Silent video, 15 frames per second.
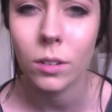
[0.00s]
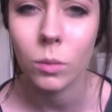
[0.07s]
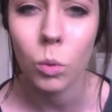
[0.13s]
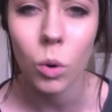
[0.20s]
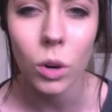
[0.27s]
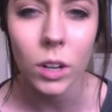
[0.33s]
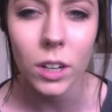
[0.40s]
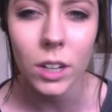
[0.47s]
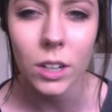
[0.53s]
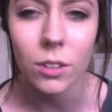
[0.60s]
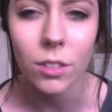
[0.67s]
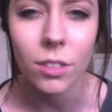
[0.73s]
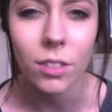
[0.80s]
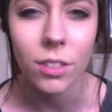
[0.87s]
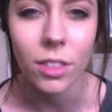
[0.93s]
what are you
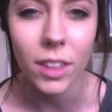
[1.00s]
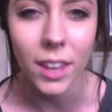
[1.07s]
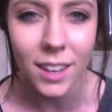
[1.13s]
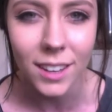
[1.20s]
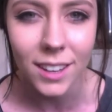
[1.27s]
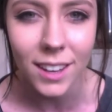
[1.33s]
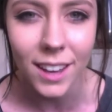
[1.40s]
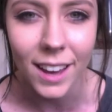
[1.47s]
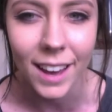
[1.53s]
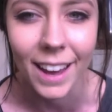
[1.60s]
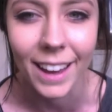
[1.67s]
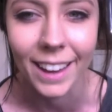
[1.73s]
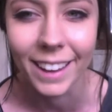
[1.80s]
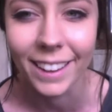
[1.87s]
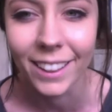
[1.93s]

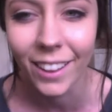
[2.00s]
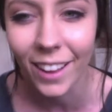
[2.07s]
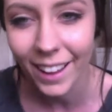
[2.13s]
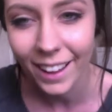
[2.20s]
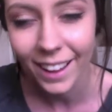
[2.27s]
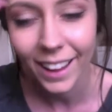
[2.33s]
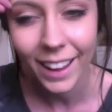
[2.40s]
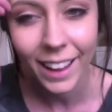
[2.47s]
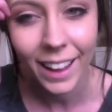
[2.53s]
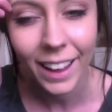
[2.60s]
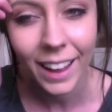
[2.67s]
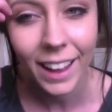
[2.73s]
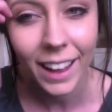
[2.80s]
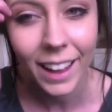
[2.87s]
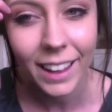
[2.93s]
thinking?
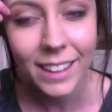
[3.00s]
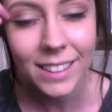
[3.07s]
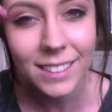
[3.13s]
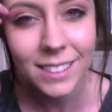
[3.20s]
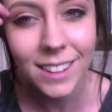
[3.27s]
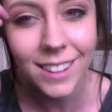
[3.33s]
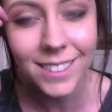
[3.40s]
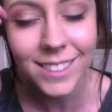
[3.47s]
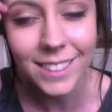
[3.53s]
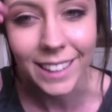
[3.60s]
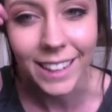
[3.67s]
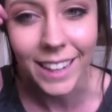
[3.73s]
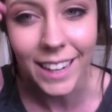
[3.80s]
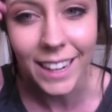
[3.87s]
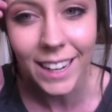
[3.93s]
He's such an
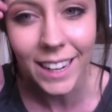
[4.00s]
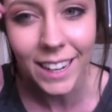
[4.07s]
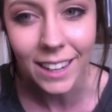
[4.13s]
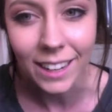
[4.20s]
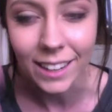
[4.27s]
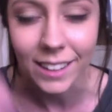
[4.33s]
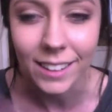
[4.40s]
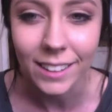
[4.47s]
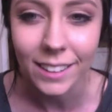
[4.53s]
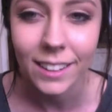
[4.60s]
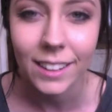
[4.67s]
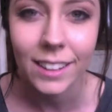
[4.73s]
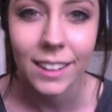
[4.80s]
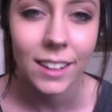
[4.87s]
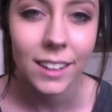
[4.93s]
idiot.
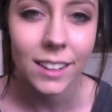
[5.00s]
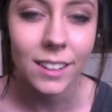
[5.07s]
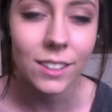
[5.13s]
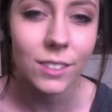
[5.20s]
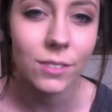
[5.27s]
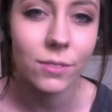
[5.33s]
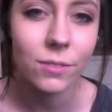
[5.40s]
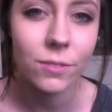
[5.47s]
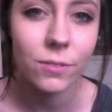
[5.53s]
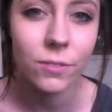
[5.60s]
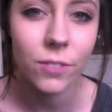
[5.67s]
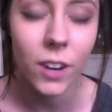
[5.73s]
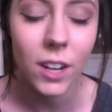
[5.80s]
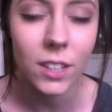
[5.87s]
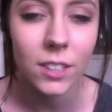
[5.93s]
He just
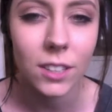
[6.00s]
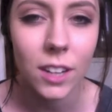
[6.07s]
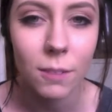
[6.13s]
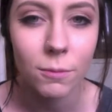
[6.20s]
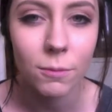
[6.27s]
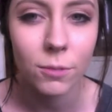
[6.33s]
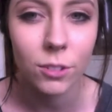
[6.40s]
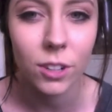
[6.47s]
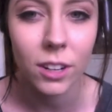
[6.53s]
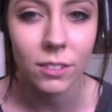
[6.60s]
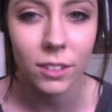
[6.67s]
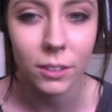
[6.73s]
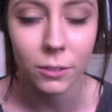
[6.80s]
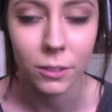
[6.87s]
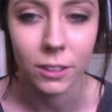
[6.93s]
fucks it up for
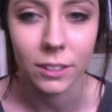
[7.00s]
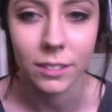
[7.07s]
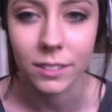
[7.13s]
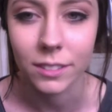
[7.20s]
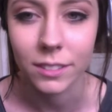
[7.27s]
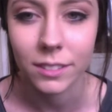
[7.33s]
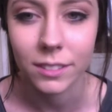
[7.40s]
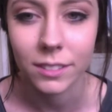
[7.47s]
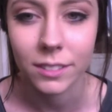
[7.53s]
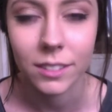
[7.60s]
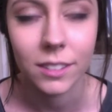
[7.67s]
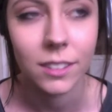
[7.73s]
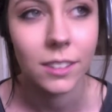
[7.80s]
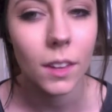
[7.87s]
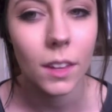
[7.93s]
everyone.
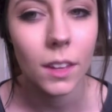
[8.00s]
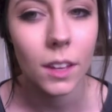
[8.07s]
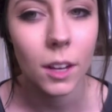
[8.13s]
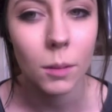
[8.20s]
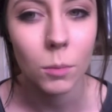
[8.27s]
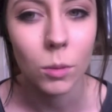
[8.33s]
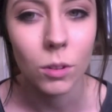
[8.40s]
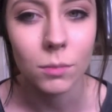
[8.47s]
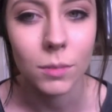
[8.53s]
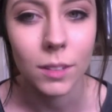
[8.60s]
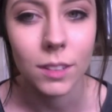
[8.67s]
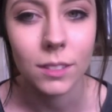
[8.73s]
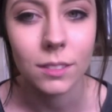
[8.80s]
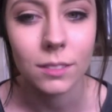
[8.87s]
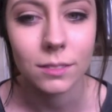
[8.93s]
Come on, man.